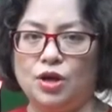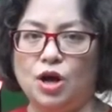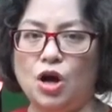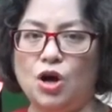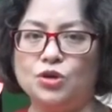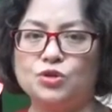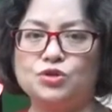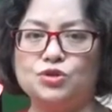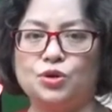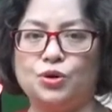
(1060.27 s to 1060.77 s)

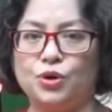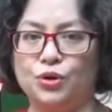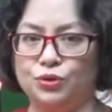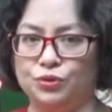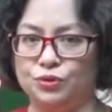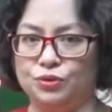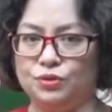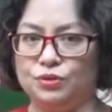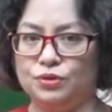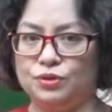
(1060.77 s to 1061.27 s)
on your
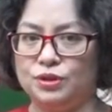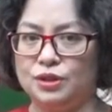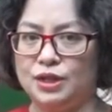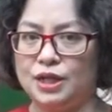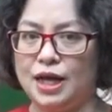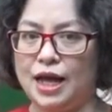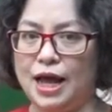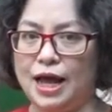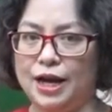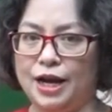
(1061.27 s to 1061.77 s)
own
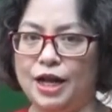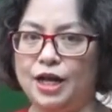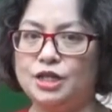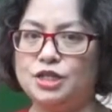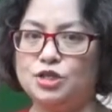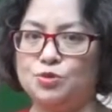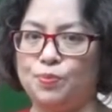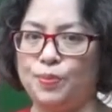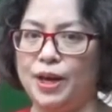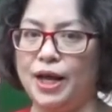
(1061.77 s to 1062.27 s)
and
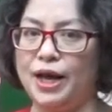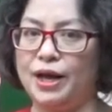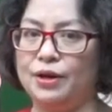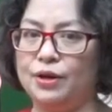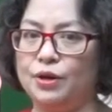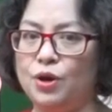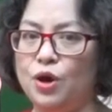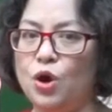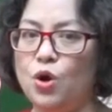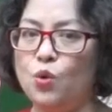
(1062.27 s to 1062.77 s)
explain